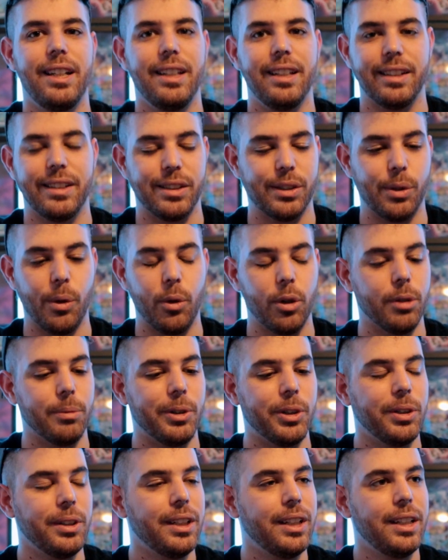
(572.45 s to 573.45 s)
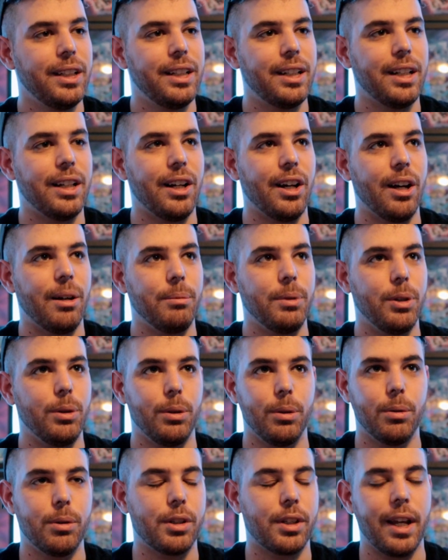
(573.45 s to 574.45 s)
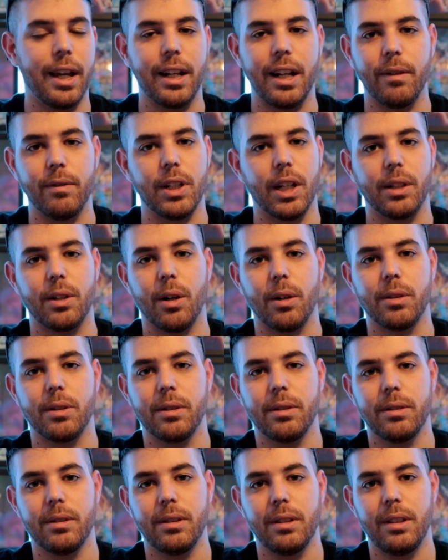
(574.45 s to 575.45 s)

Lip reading: It's horrible. You just can't have dead cards.